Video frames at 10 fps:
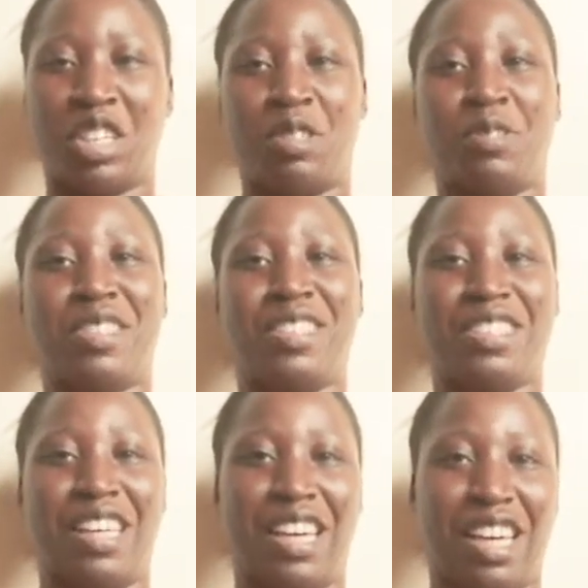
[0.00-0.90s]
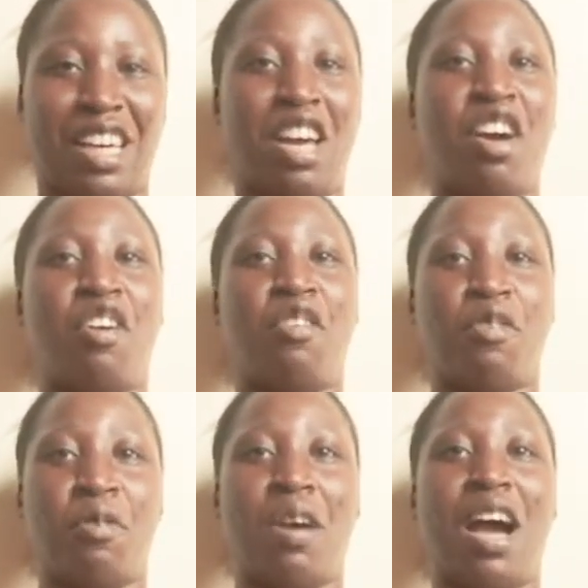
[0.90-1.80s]
She was saying,
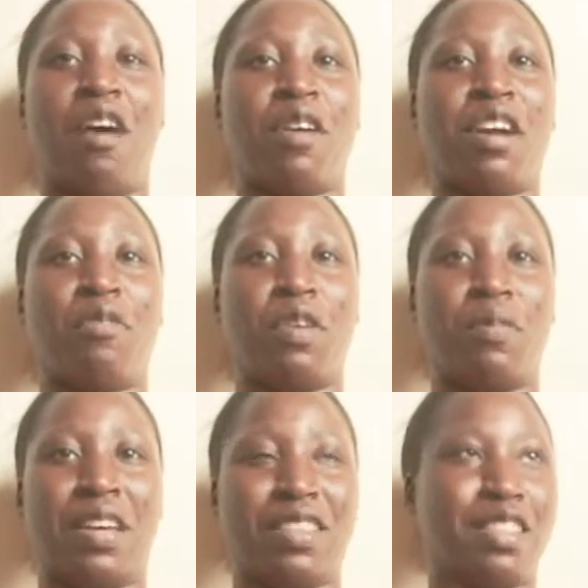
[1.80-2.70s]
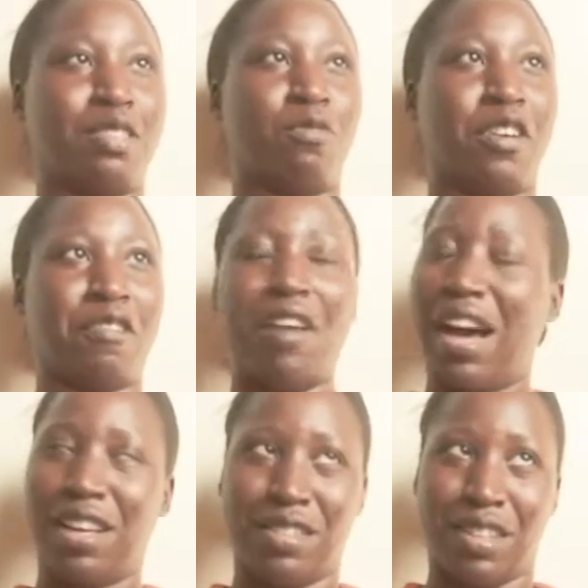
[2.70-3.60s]
"Oh, how can we make this work
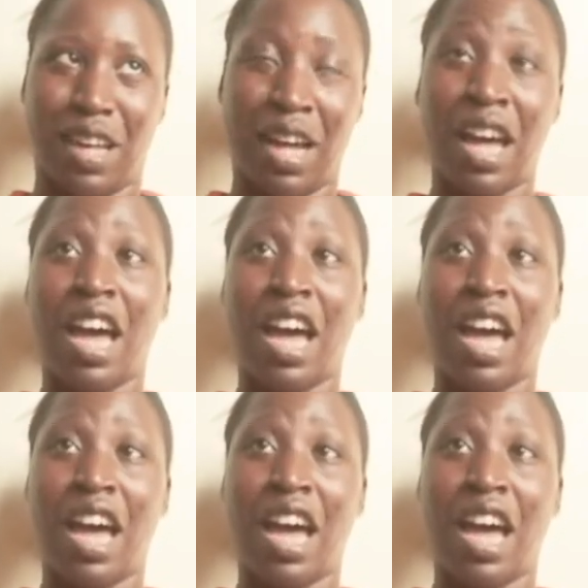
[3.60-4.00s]
faster?